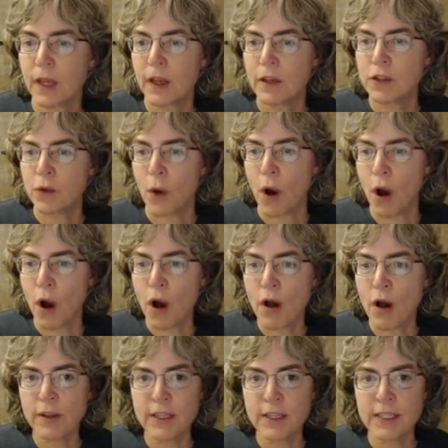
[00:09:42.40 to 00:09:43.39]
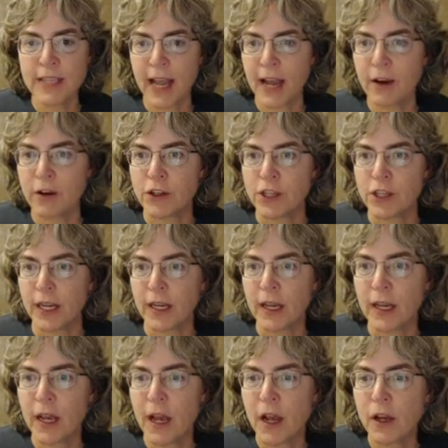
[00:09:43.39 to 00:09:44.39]
So all this energy
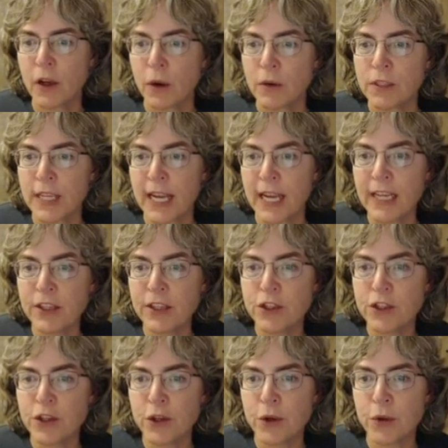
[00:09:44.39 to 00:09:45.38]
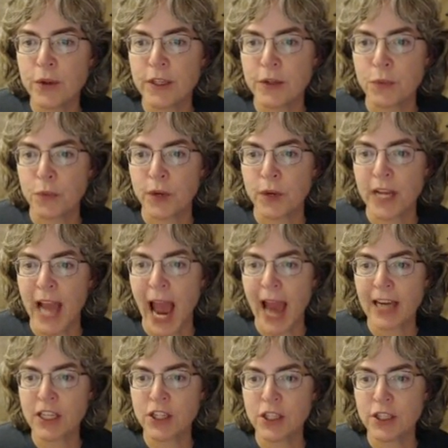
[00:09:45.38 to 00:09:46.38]
goes into this
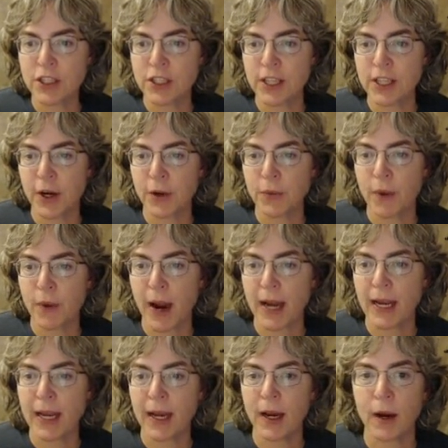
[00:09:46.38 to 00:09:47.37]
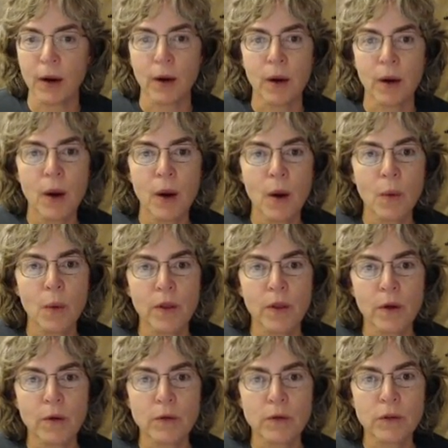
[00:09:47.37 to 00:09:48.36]
reaction center right here where
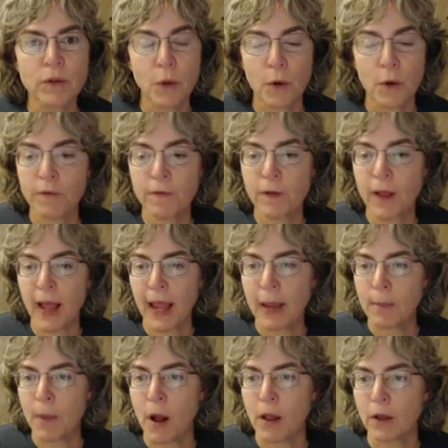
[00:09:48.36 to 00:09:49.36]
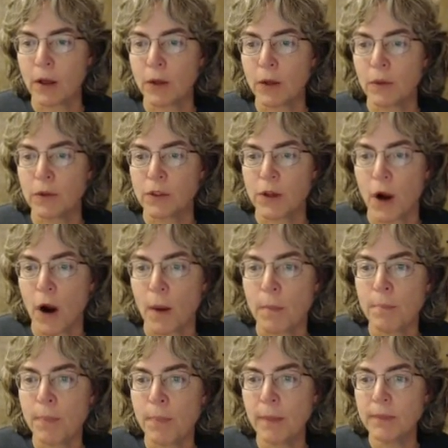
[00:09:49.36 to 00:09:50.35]
those chlorophyll A molecules are,
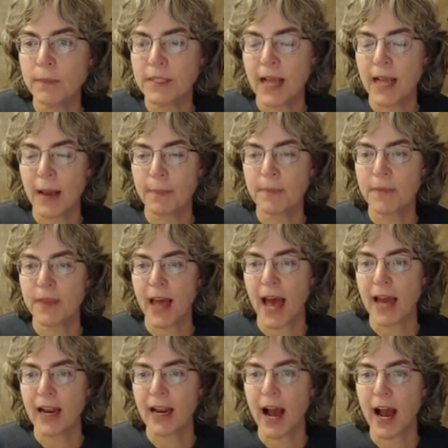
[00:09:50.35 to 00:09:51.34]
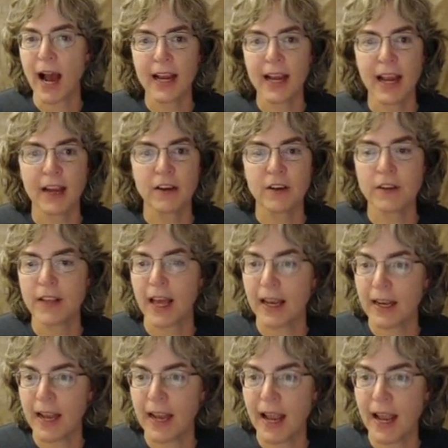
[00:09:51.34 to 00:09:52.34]
bumps up that that
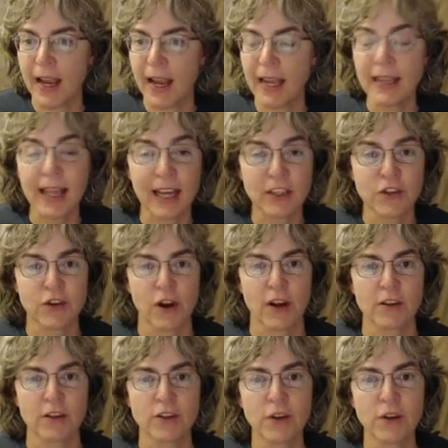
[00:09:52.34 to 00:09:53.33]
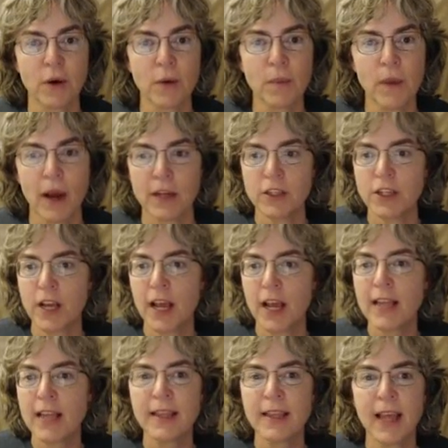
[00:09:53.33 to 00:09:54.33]
electron so much
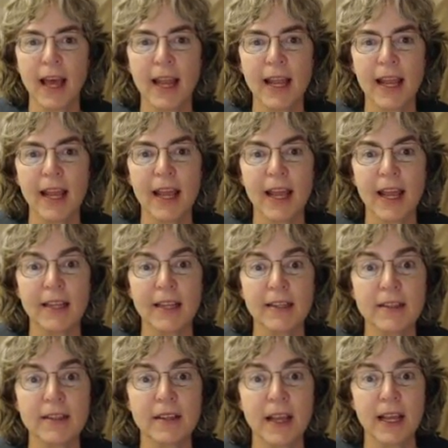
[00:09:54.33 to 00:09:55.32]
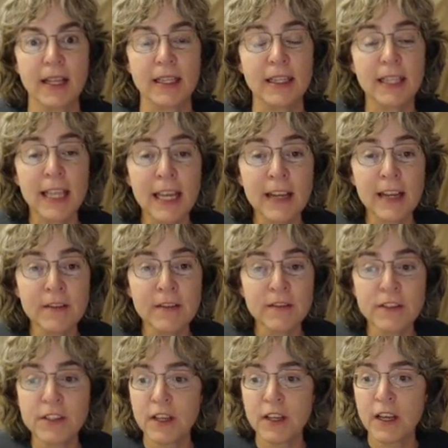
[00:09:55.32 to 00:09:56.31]
that it
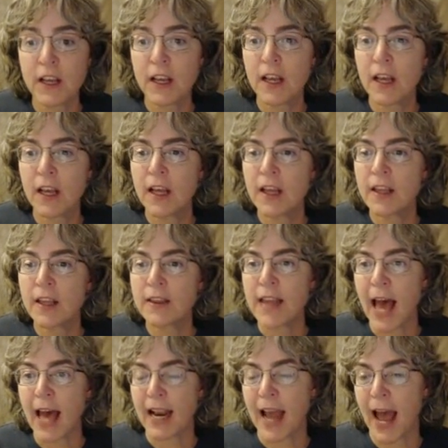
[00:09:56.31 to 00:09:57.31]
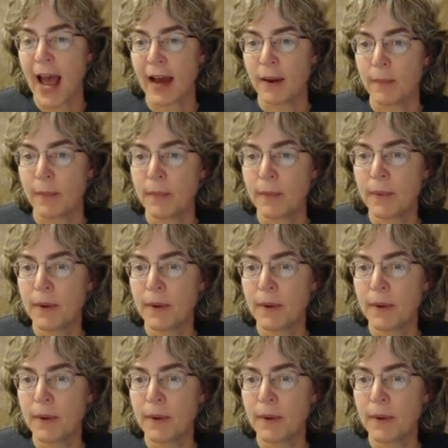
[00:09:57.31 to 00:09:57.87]
leaves that atom